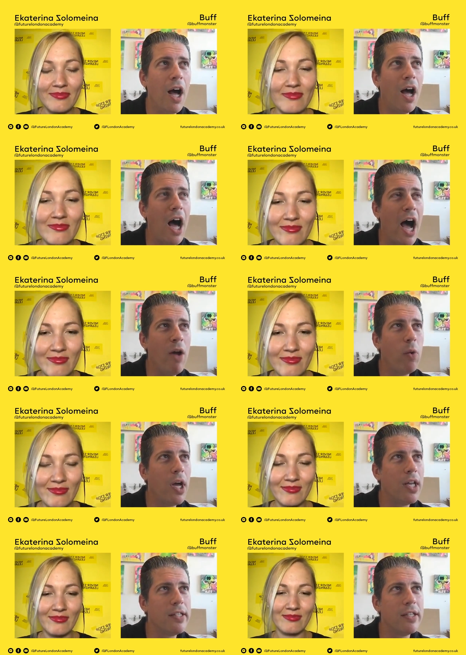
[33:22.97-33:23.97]
Speaker 1: Uh, I
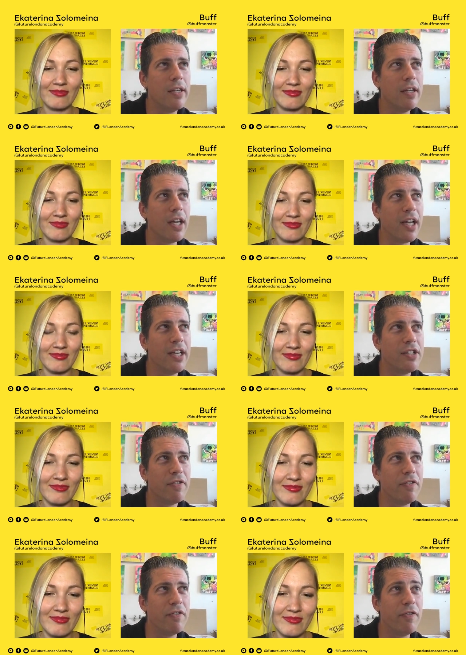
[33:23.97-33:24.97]
went to like
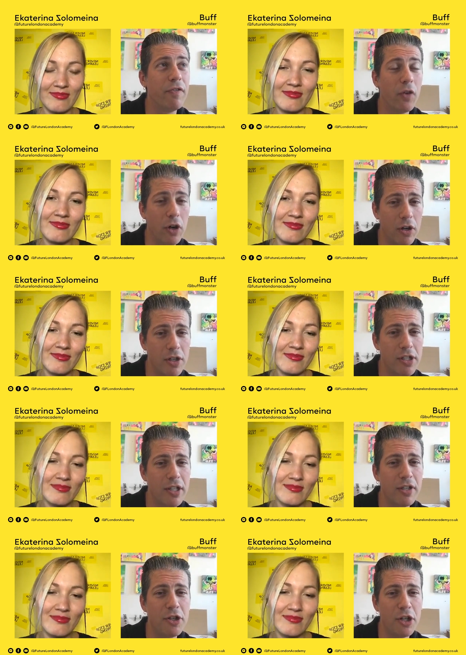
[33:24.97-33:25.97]
his
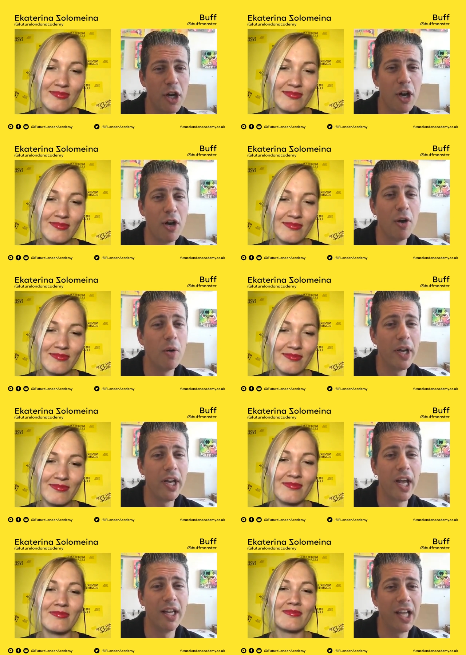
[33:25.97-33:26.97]
first show
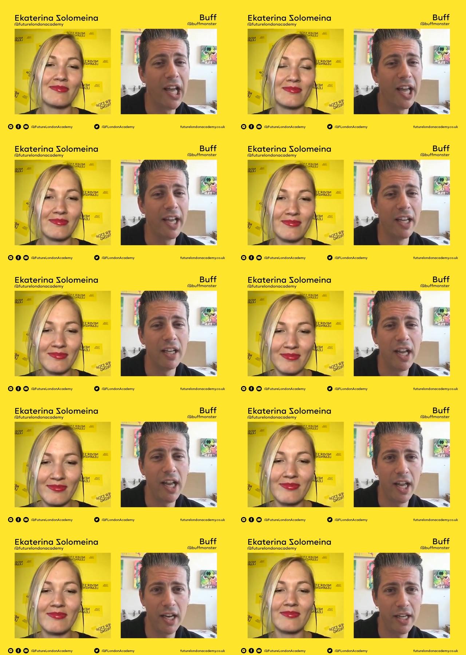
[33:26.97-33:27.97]
in LA,
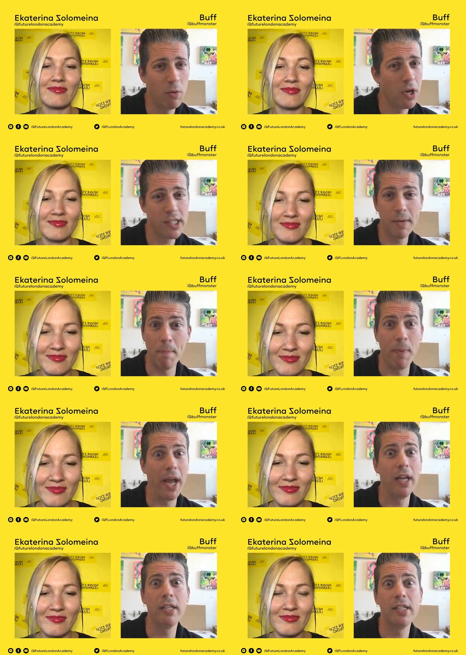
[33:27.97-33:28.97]
and he wasn't
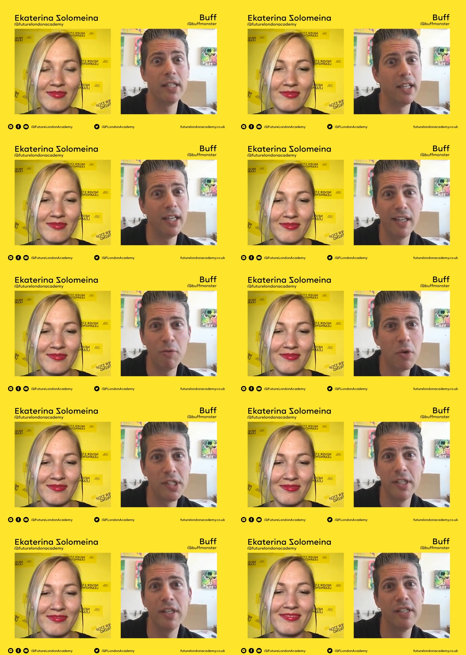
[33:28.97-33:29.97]
Banksy. He
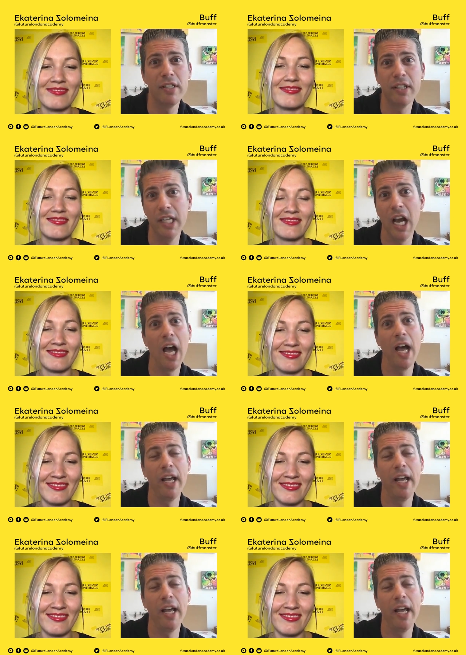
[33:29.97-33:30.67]
wasn't this mm.